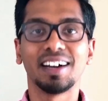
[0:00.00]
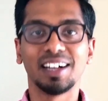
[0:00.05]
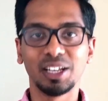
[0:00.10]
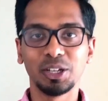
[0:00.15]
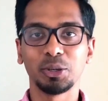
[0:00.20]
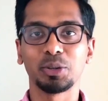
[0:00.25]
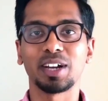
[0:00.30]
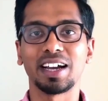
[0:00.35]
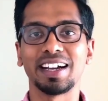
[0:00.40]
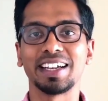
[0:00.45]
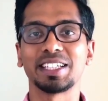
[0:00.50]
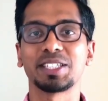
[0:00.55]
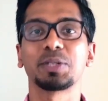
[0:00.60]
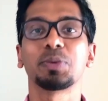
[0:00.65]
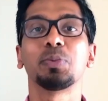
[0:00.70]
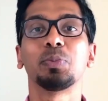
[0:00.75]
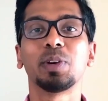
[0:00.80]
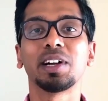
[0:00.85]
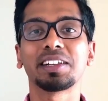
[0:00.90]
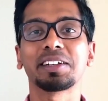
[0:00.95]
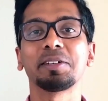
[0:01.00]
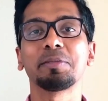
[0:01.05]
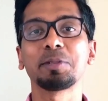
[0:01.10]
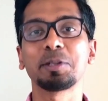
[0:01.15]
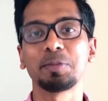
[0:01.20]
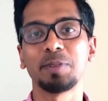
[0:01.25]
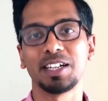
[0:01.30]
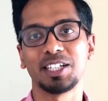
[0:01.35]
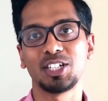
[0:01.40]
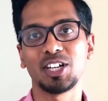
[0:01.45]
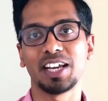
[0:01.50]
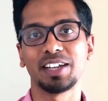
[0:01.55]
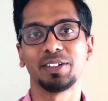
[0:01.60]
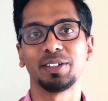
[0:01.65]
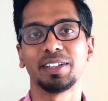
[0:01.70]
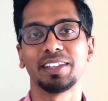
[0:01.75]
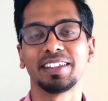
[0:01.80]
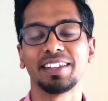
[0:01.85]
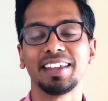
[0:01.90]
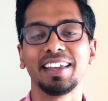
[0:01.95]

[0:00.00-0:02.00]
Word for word: Hello guys, welcome to my channel.